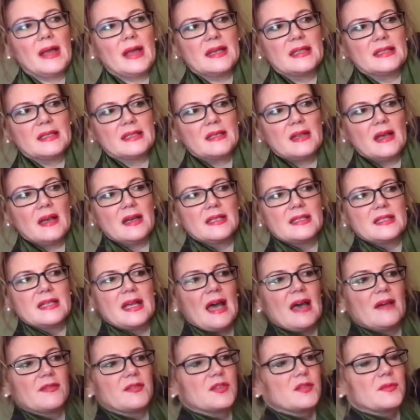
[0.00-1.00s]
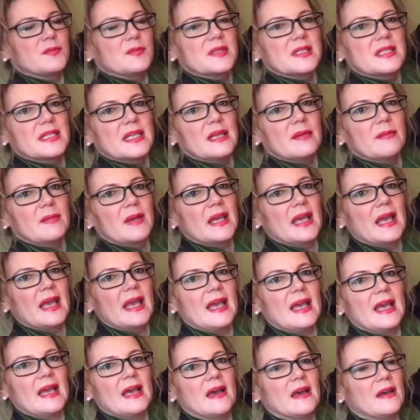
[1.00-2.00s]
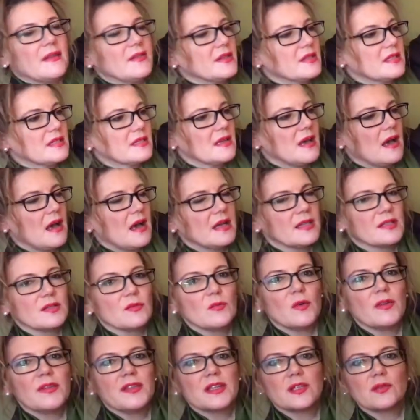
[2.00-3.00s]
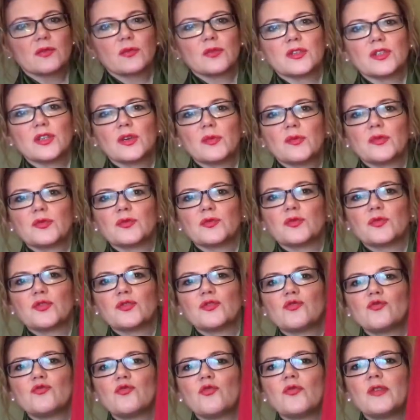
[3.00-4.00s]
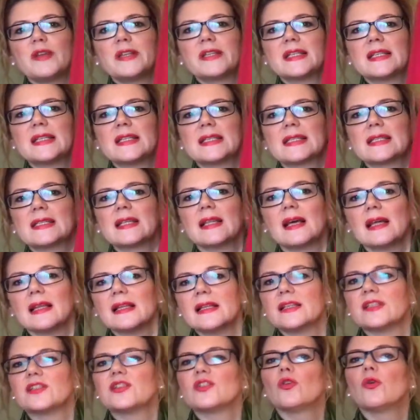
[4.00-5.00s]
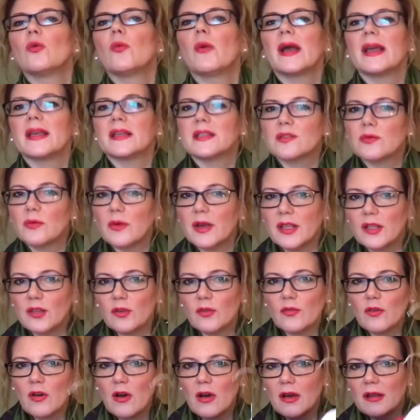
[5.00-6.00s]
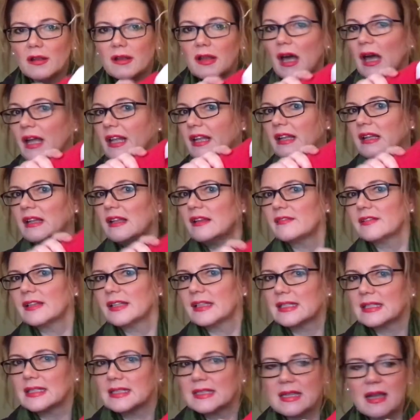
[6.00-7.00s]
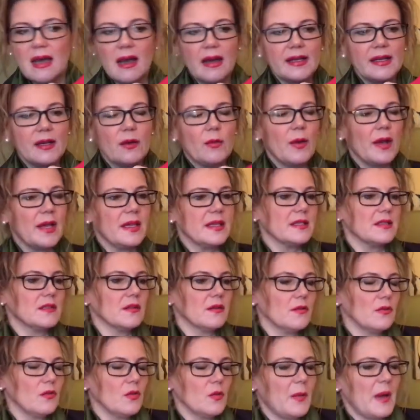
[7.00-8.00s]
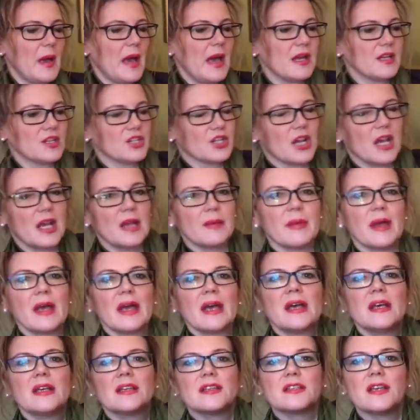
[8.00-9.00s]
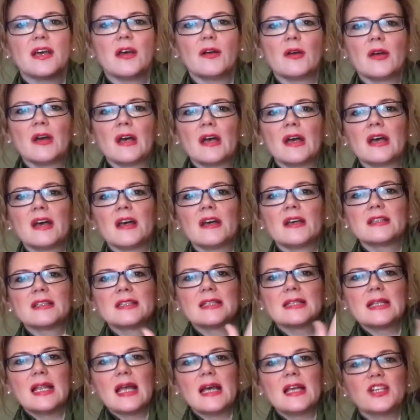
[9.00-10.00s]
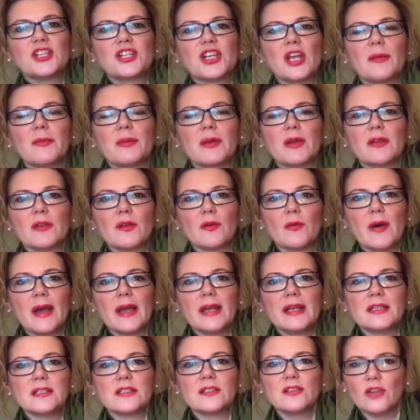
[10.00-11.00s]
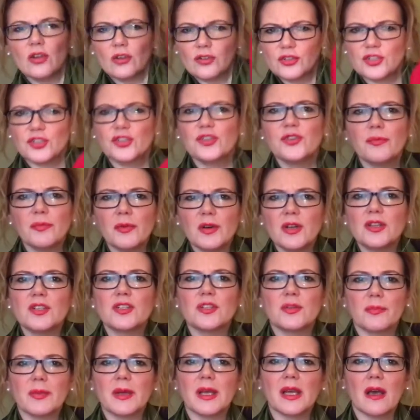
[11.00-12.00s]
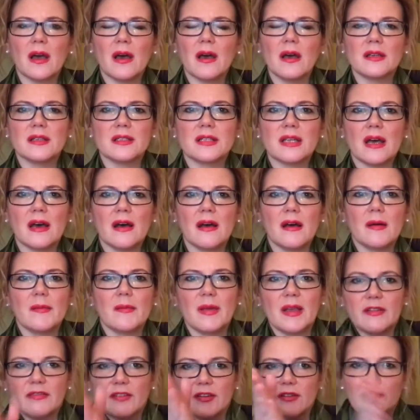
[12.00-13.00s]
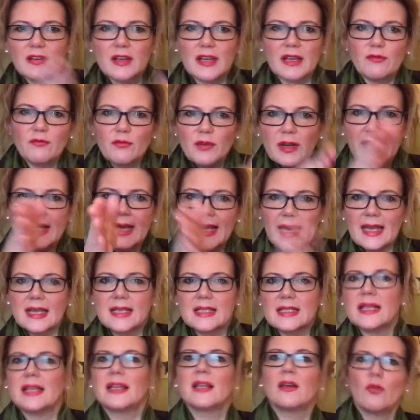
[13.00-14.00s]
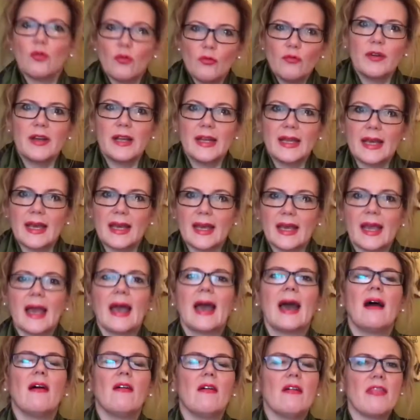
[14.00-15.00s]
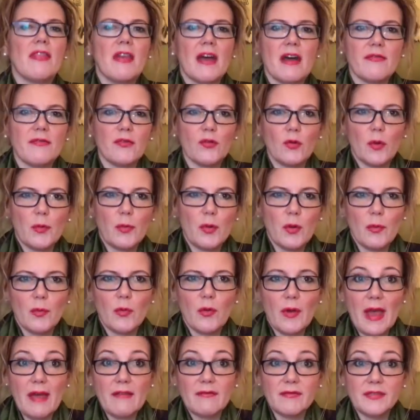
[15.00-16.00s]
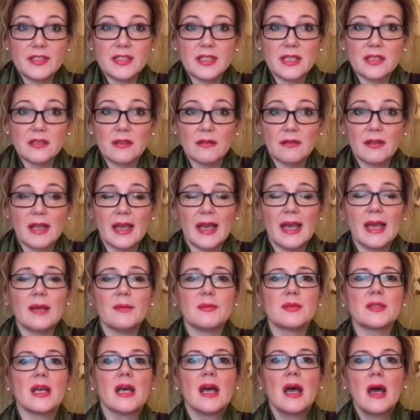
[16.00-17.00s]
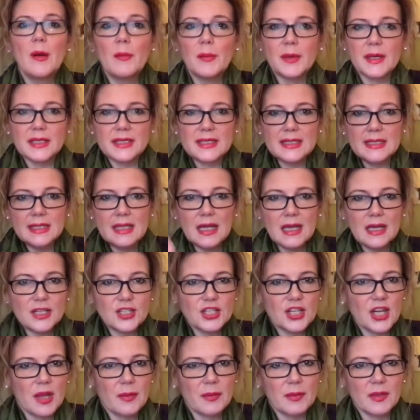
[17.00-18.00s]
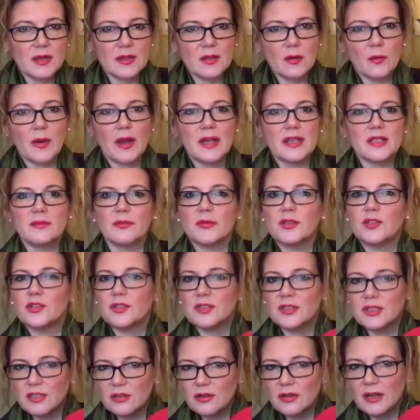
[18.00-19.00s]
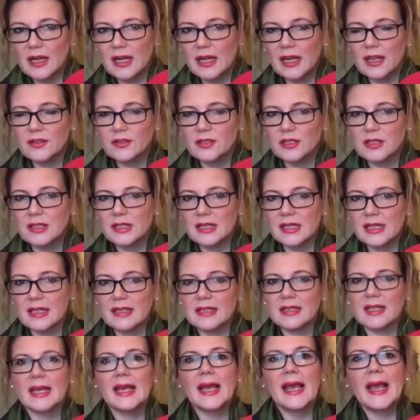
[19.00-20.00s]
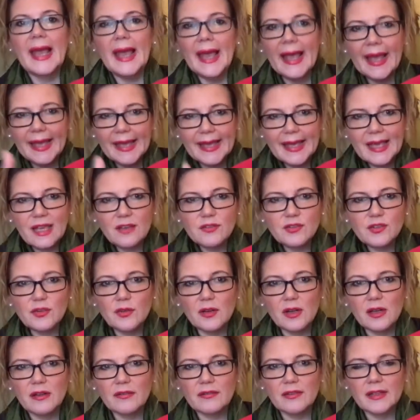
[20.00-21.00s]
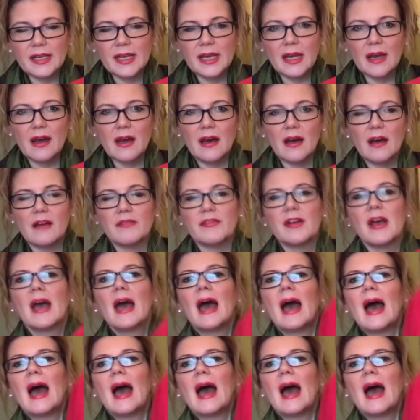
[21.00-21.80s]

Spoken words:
it's nice to have some seaming here at the sides, and what this will do is we'll draw it in slightly to your waist, where you've got a lovely little tiny waist on your pear shape. So slight shaping at the waist, not too much, because if it really kicks in, it will really kick out, and therefore it'll put more emphasis on your hips. But a slight shaping at the waist means you still get clothes underneath it. It gives you a lovely curve,